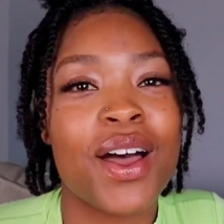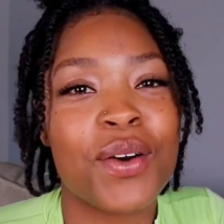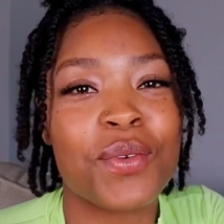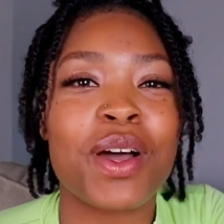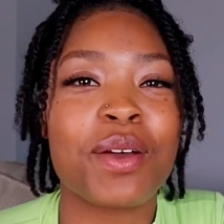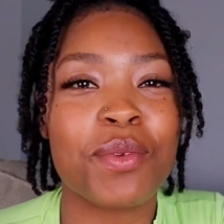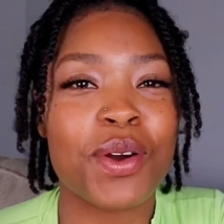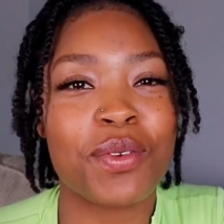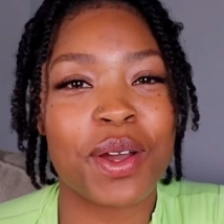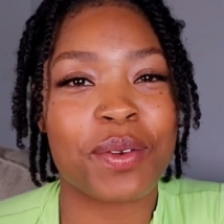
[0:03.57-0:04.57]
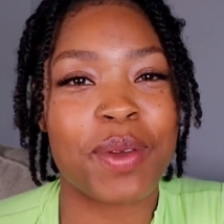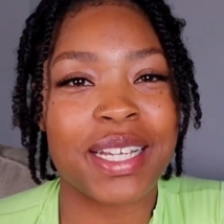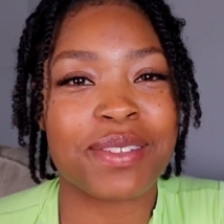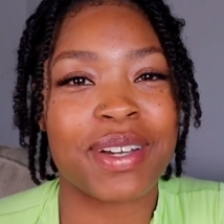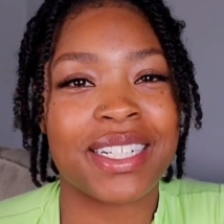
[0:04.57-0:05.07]
Welcome back
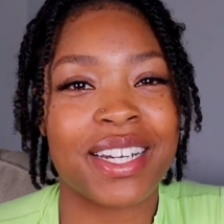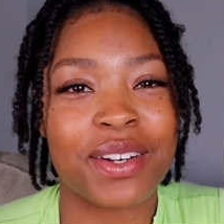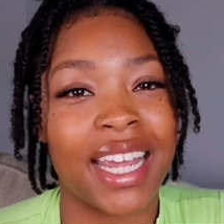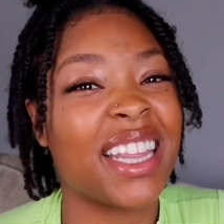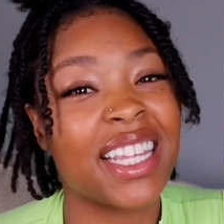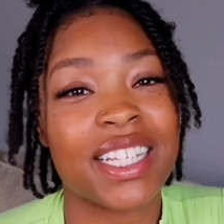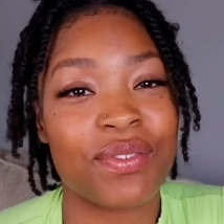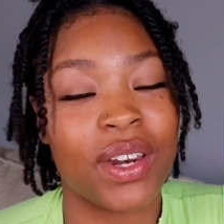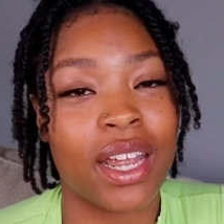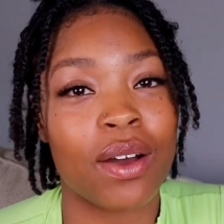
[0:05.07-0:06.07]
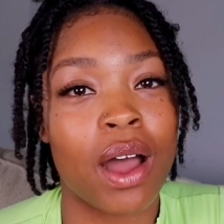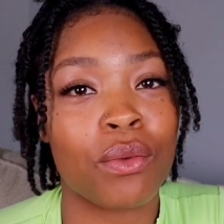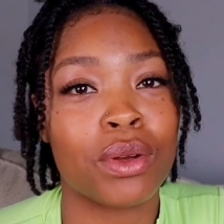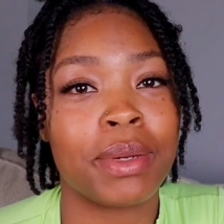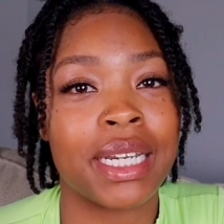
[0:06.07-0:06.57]
to my channel. In this video I
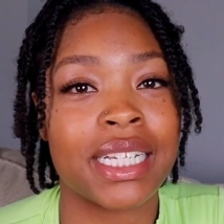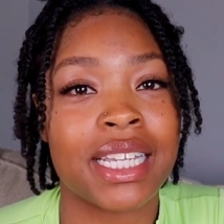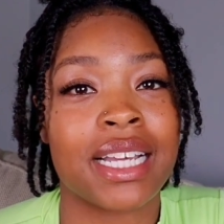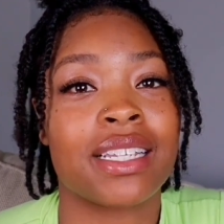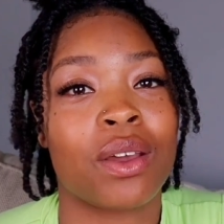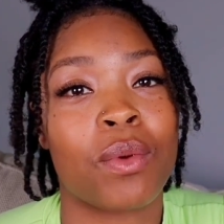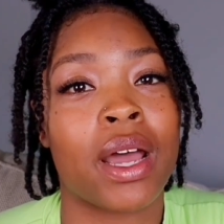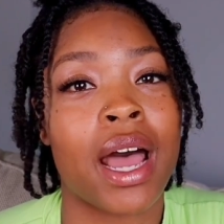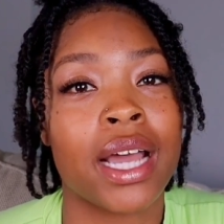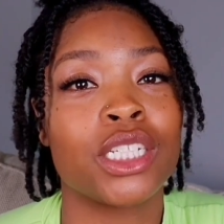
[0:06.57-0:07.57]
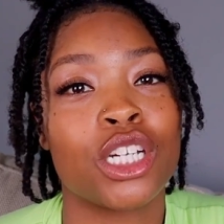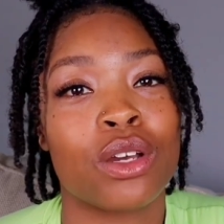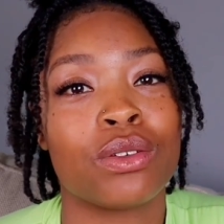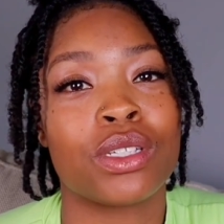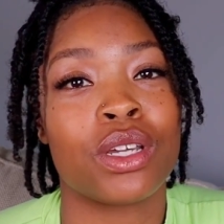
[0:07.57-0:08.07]
will be discussing why I
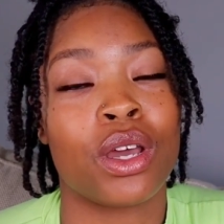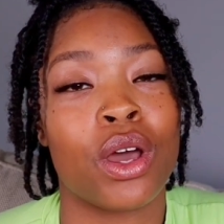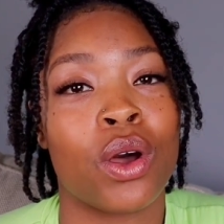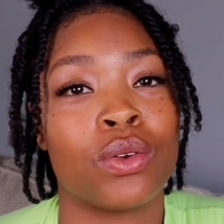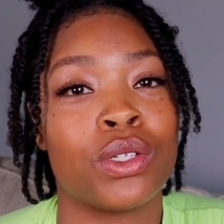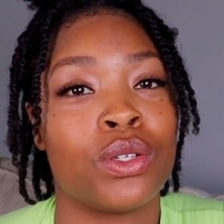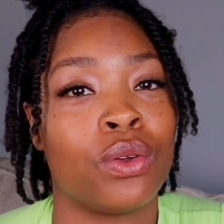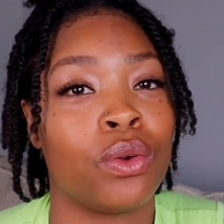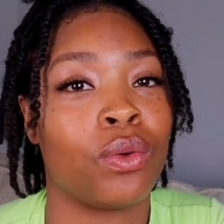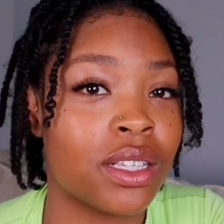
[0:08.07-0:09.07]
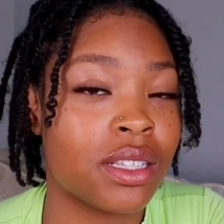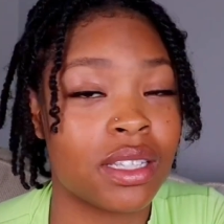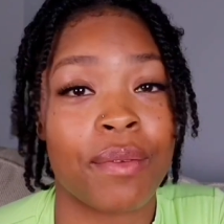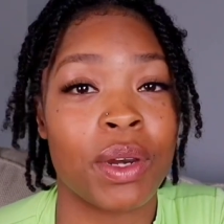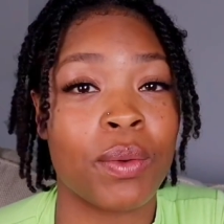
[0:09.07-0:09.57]
chose to go to
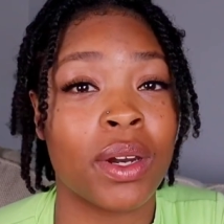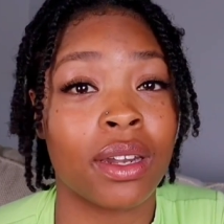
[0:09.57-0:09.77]
71